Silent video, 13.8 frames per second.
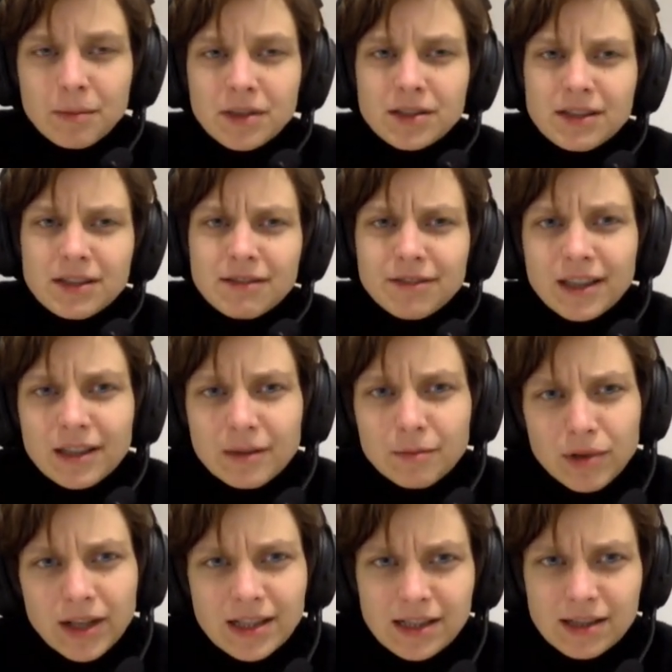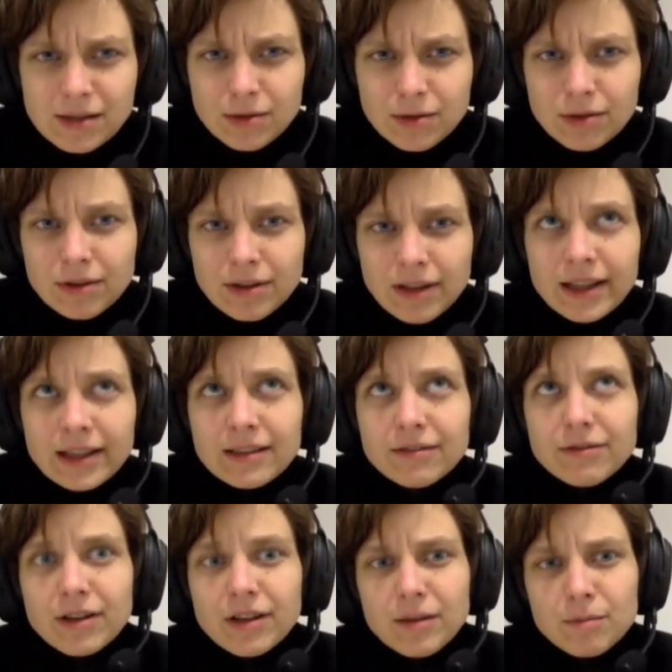because I think it brings us to
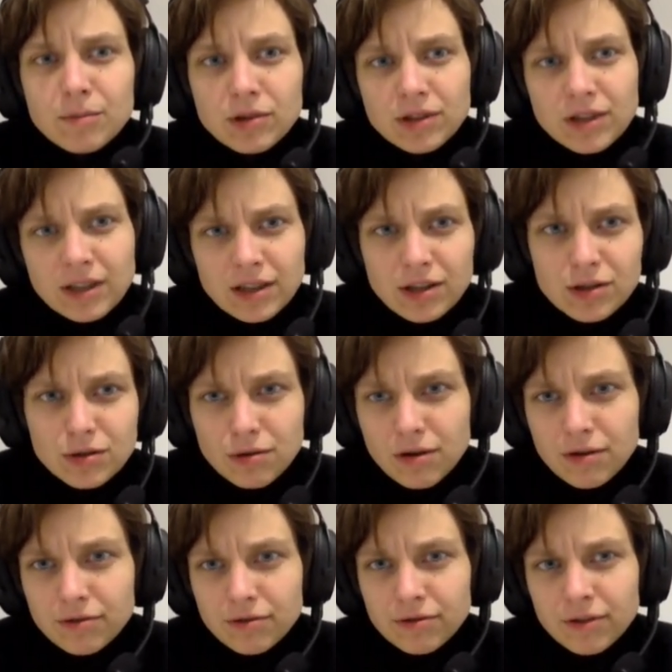like very important issue of